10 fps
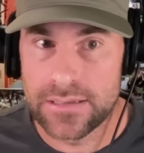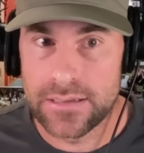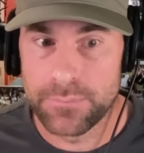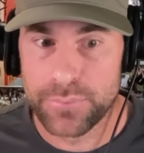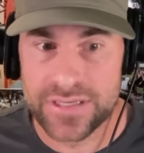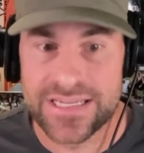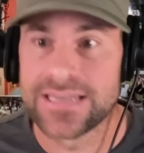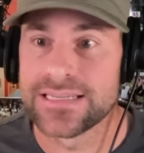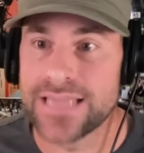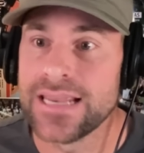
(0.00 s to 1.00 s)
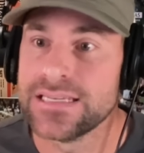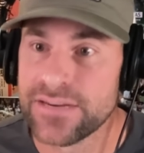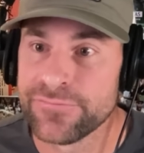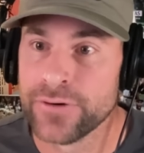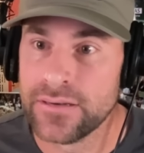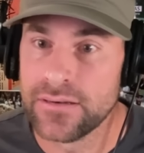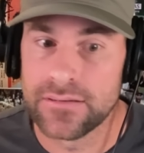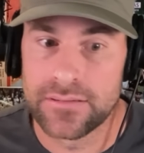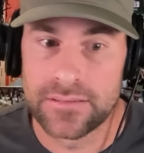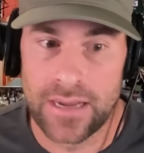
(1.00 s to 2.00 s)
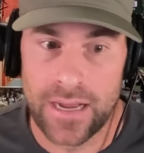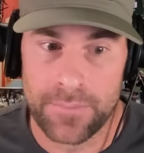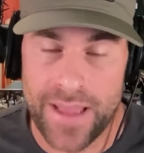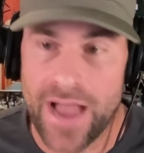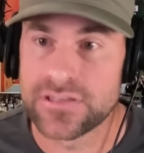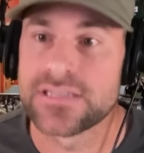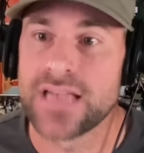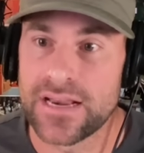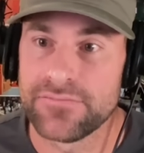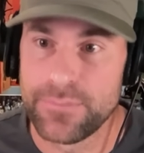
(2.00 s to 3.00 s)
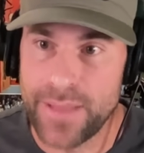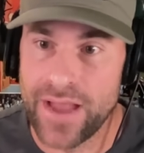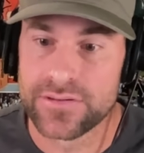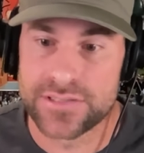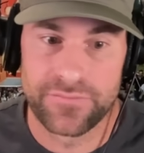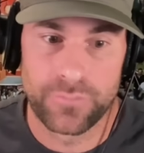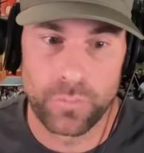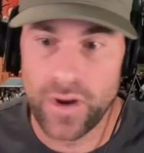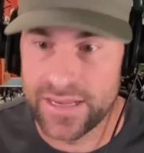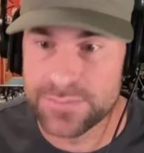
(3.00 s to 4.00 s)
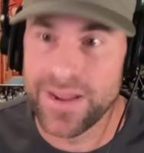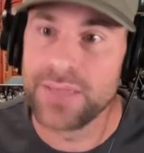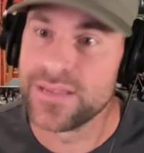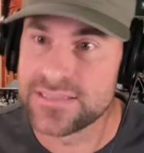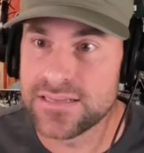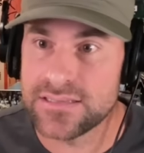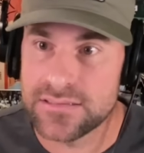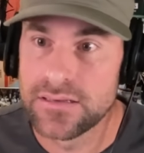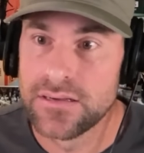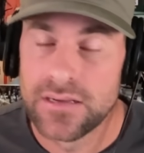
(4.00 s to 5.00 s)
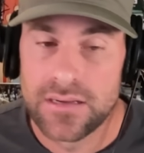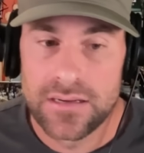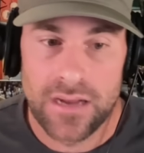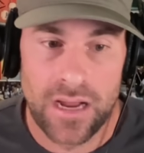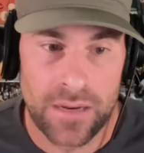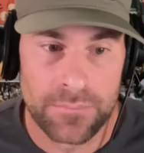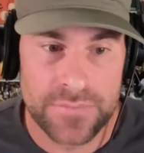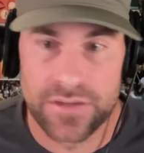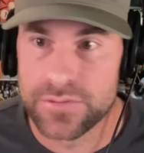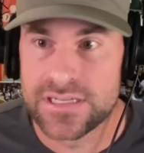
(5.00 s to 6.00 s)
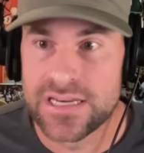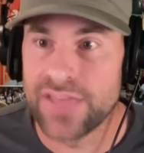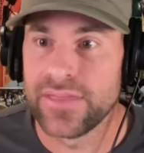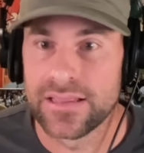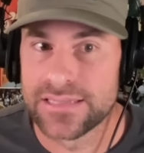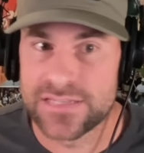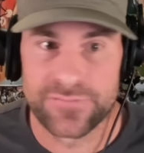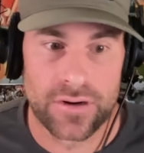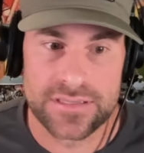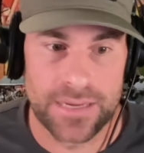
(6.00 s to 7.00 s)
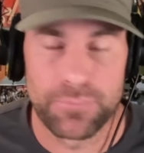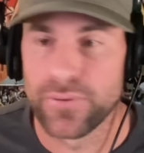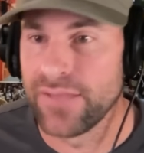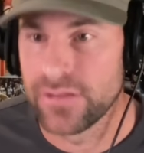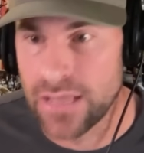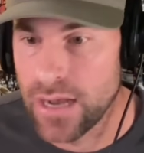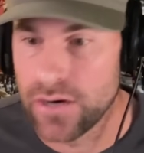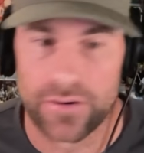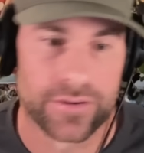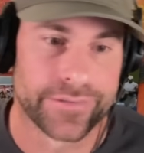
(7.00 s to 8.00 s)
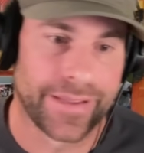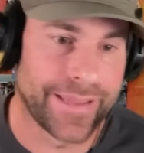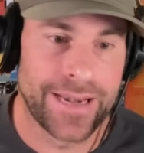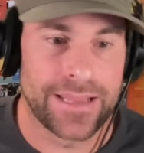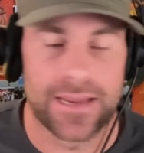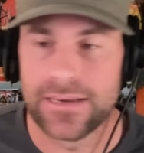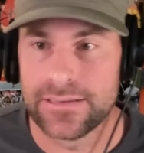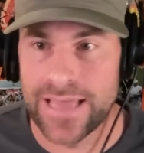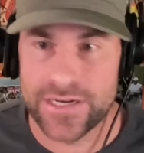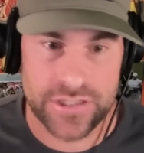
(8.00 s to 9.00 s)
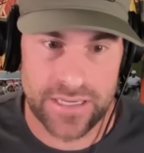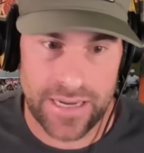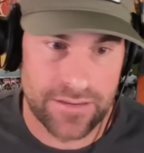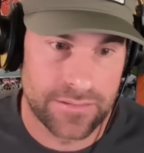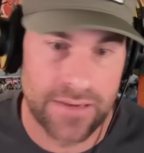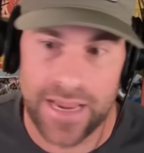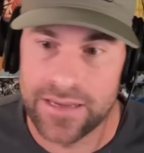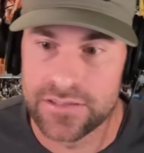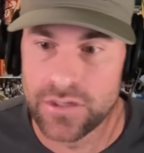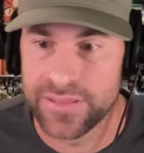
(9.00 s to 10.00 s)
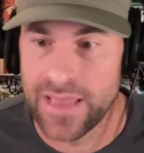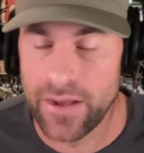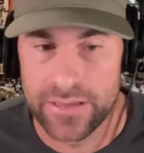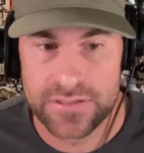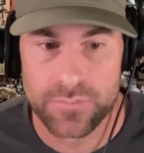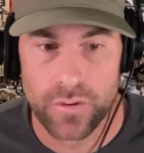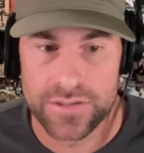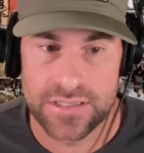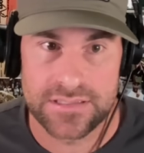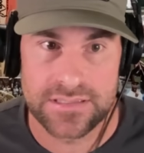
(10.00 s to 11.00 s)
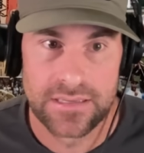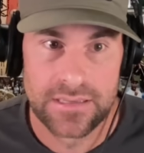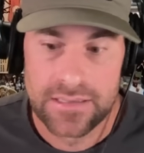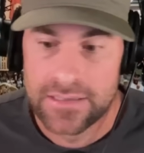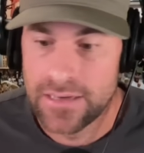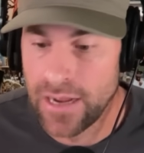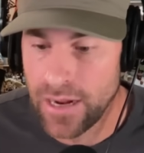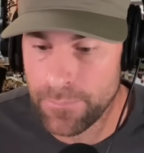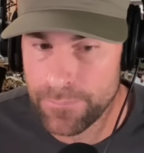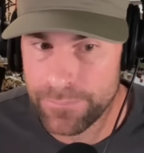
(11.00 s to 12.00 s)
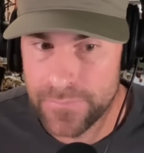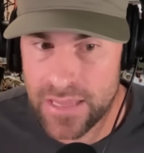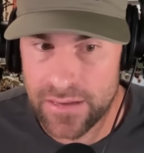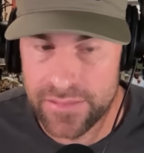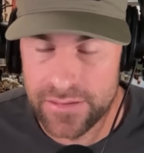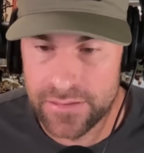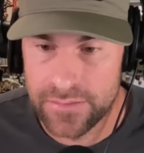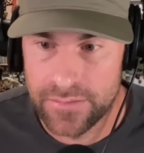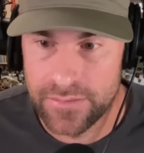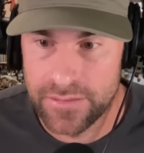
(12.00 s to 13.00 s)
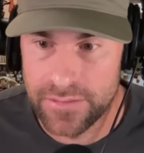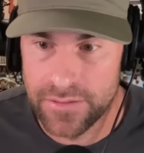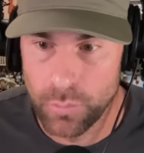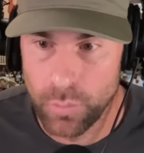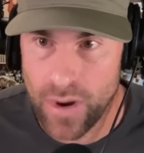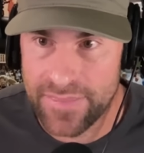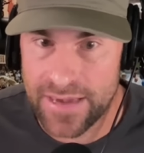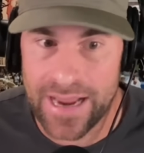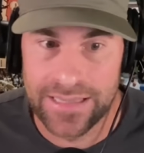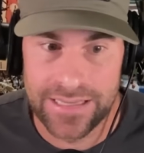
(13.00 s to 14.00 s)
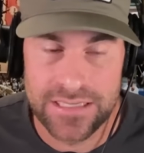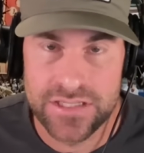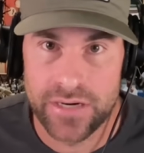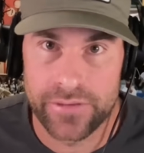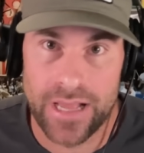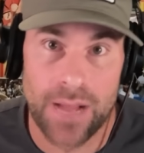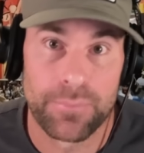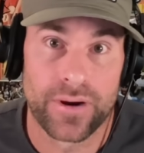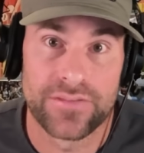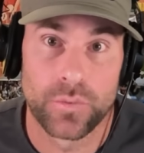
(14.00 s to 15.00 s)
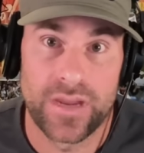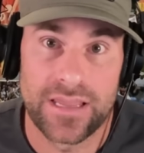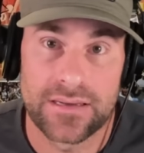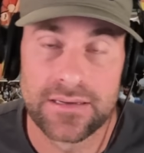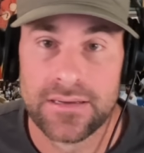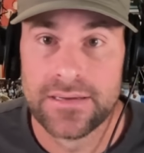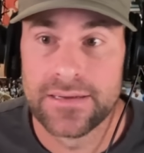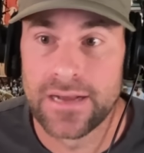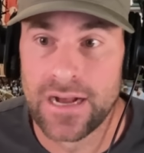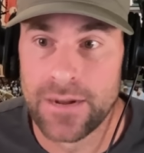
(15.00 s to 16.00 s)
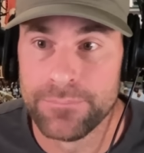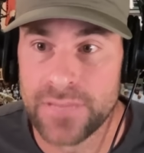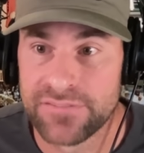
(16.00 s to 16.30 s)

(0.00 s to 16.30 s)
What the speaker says: present as any different, outside of the bounds of what is my business. So there was nothing as far as like private locker or like any that shit I could do without. It was more just kind of the way that I like to generally operate the week. If